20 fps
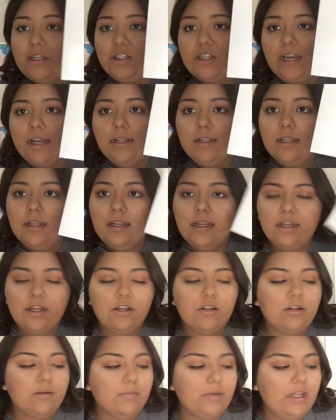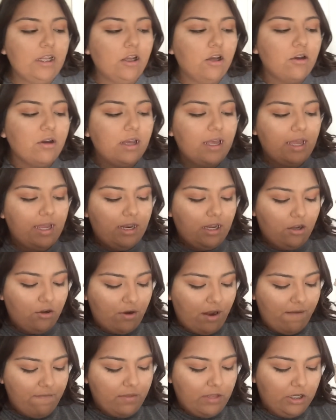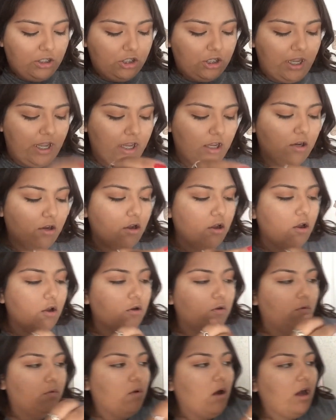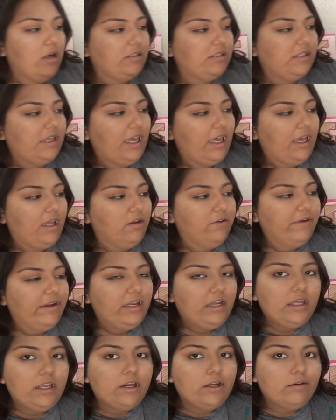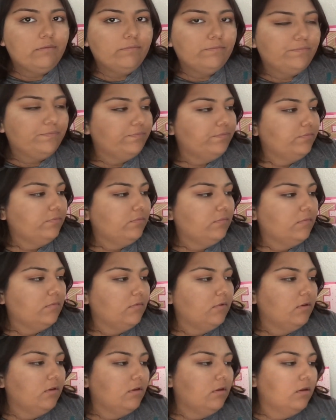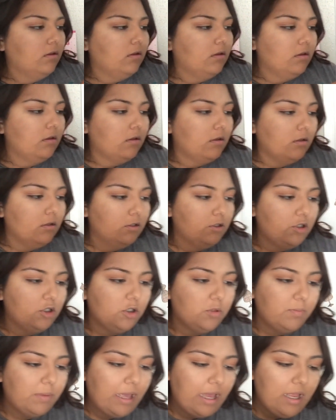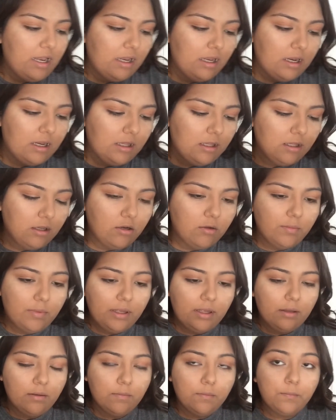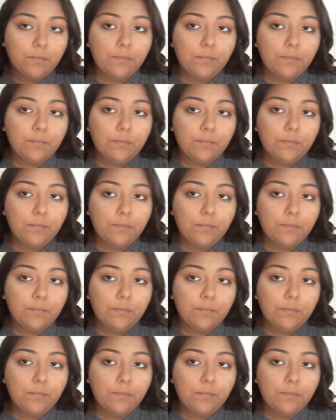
Jaclyn Hill, I'm gonna go ahead and grab this shade Roxanne right here. Just pat it a little bit.